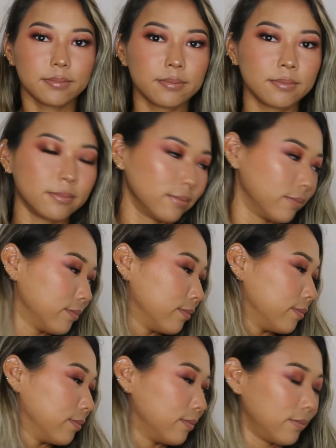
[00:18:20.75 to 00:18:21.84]

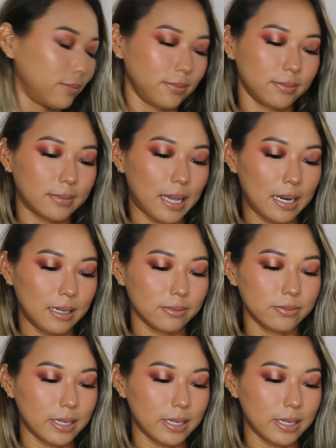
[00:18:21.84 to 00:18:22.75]
I love